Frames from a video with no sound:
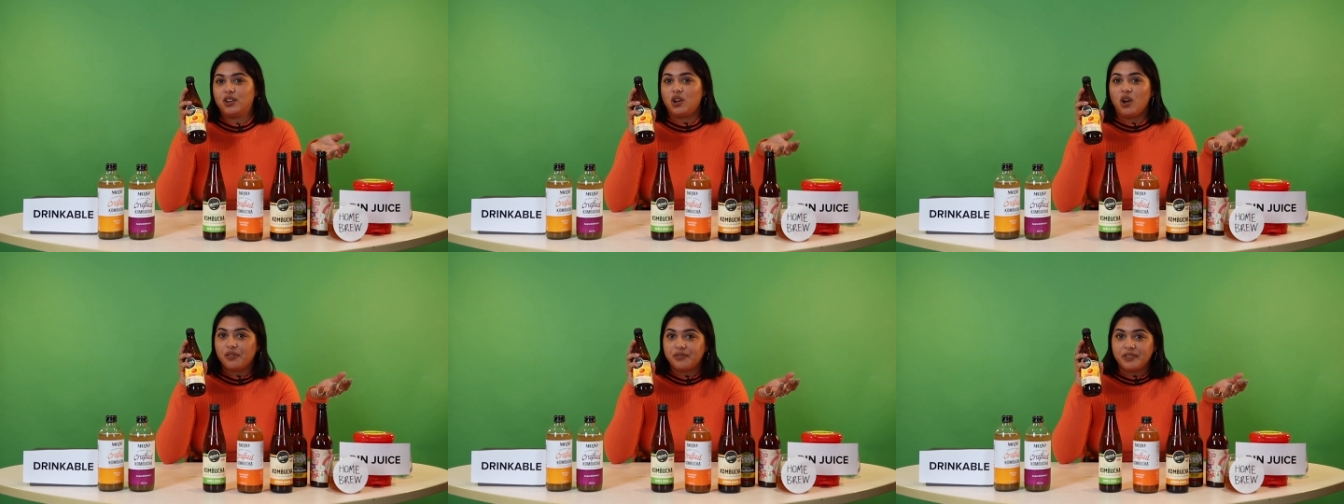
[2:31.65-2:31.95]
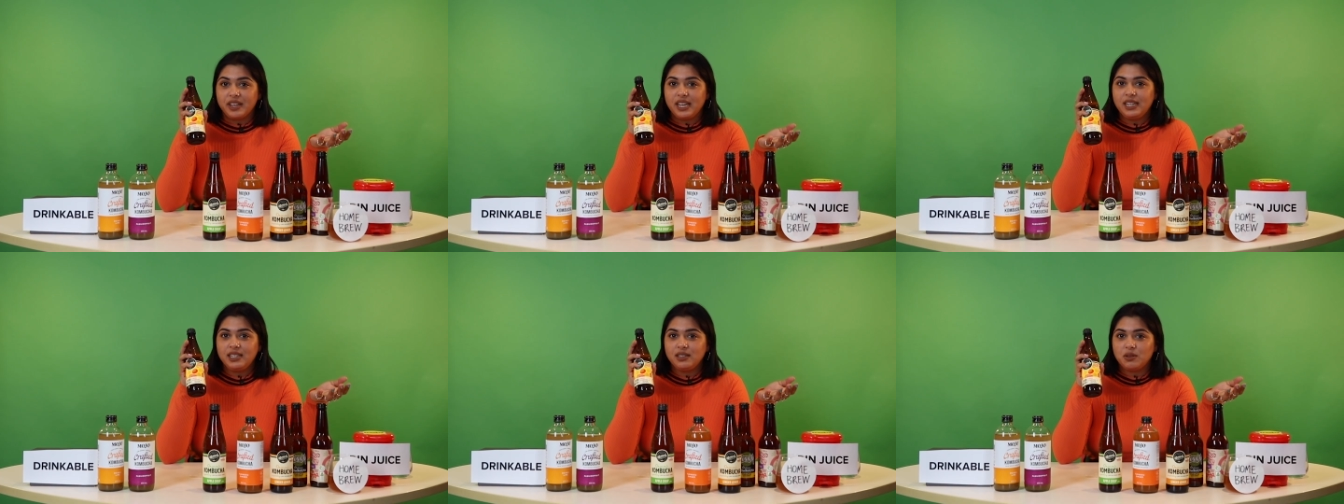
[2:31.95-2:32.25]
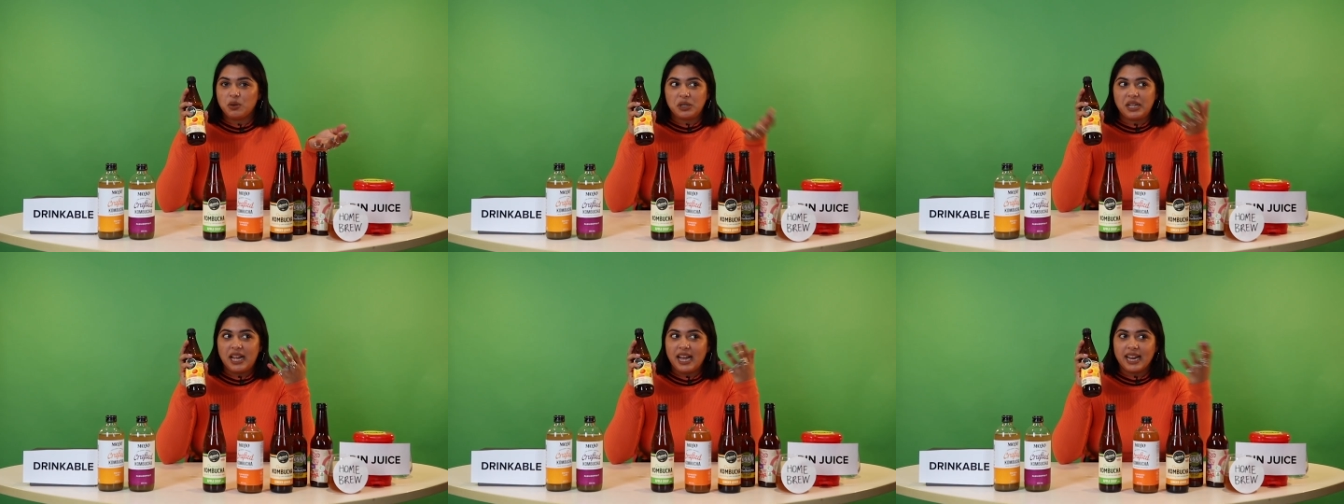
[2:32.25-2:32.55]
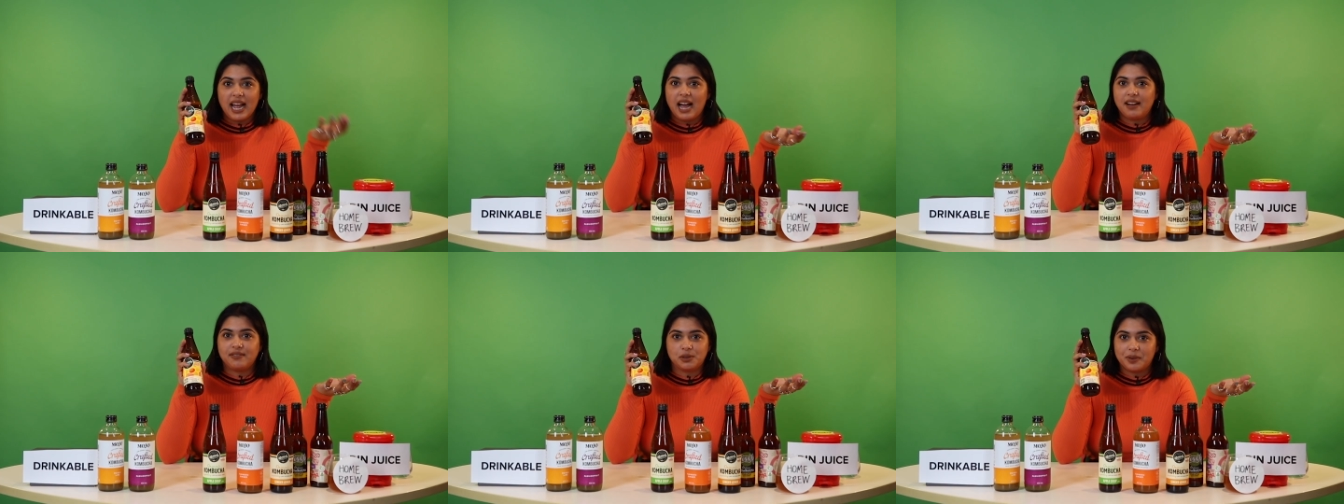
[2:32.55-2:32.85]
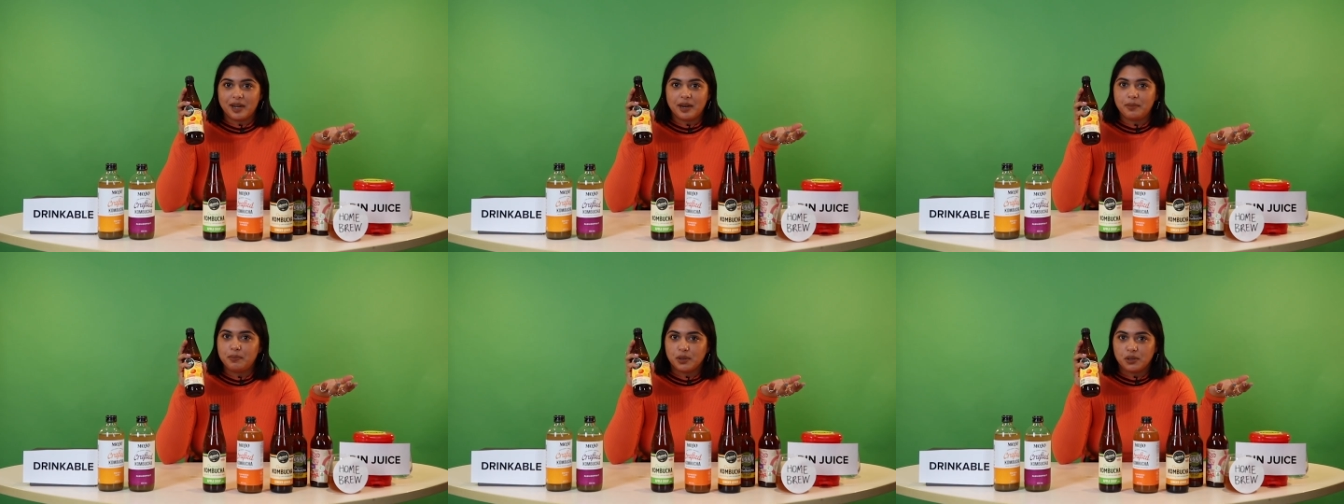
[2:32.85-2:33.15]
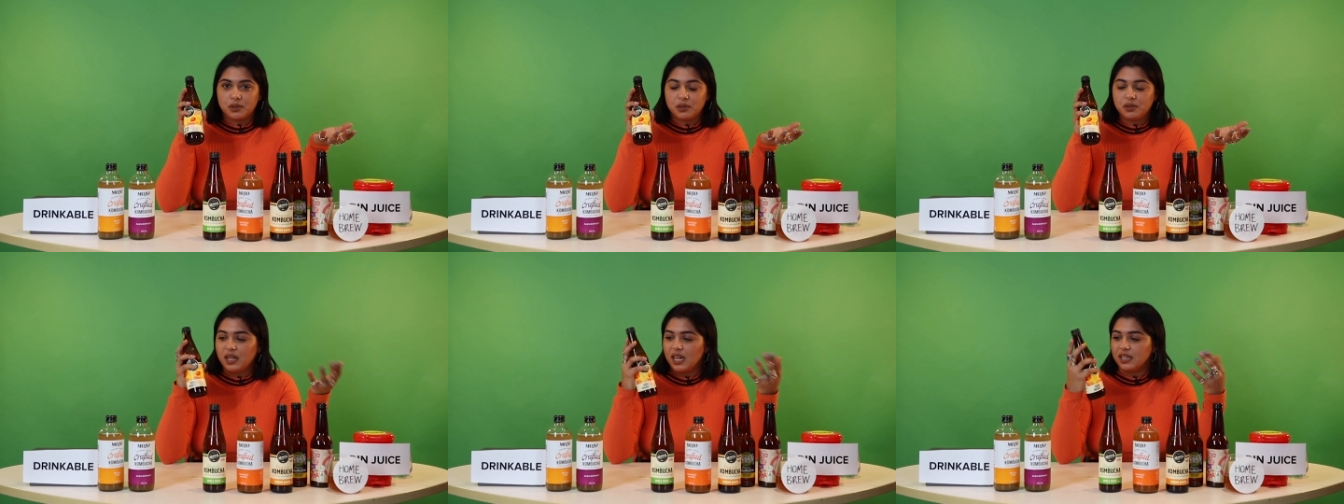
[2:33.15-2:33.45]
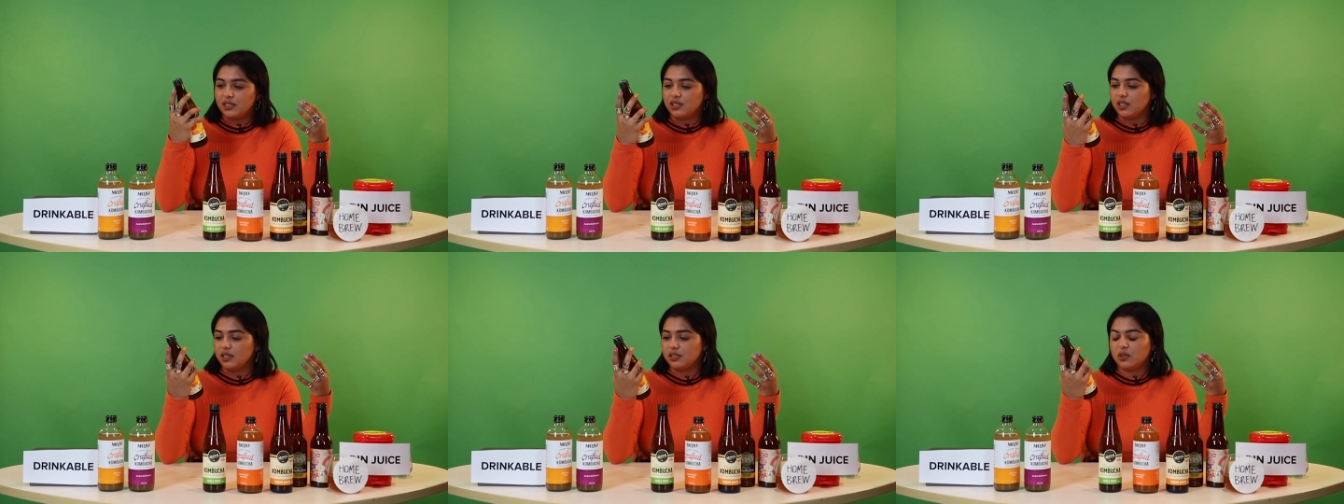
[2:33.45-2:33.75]
a coffee or like have a Red Bull.
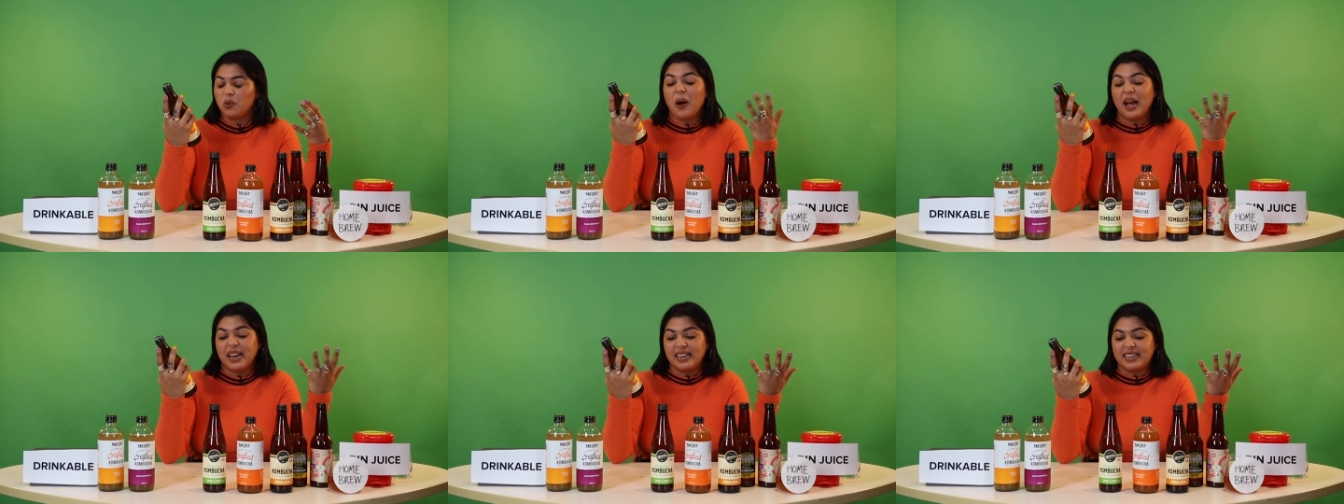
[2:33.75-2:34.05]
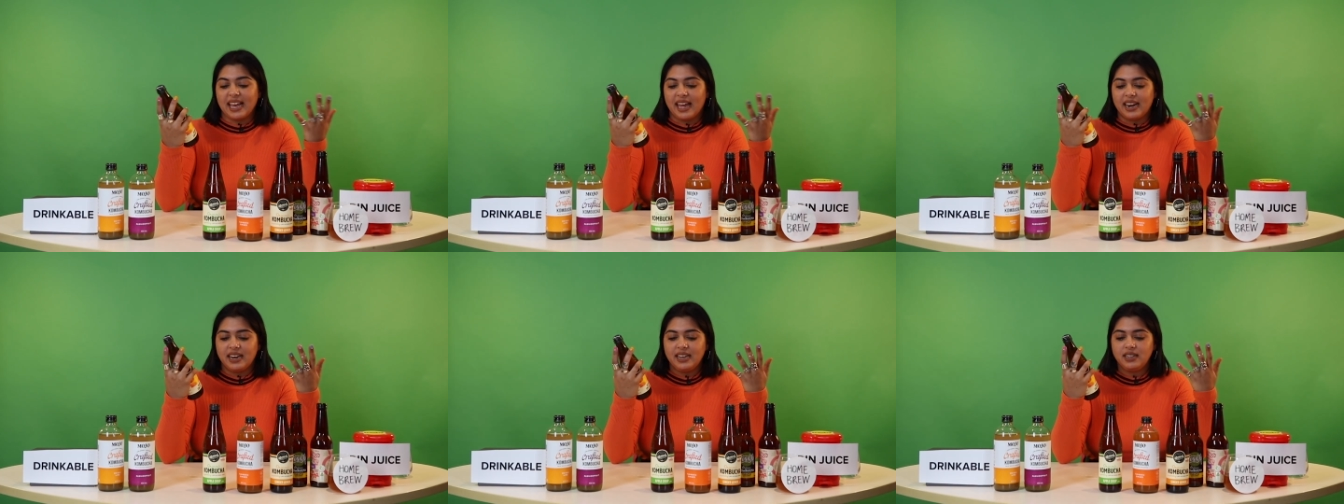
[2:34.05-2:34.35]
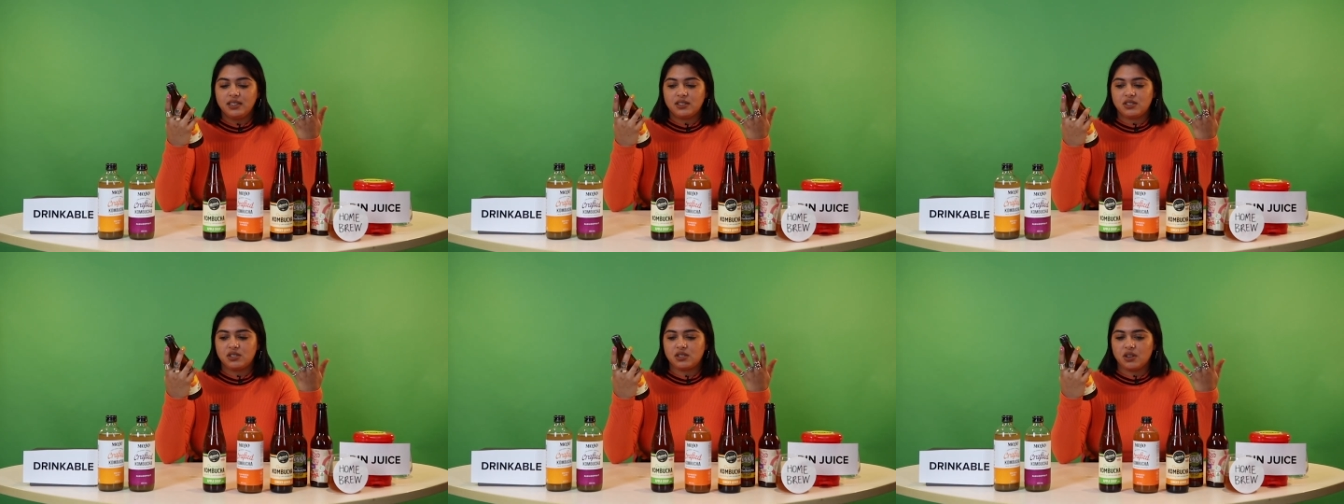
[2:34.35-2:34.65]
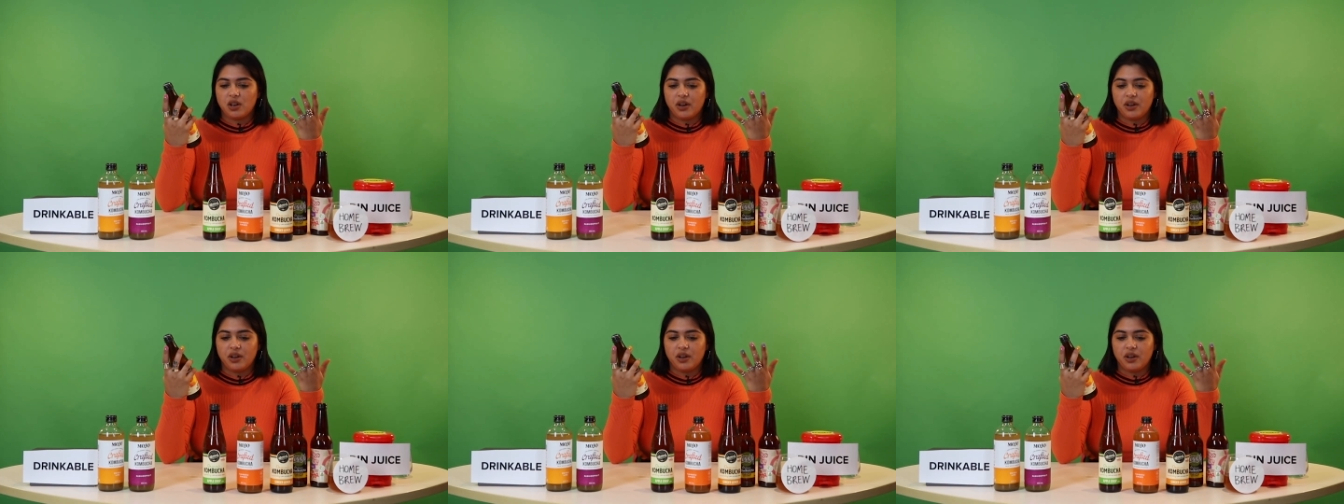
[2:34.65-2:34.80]
I don't quite get it, so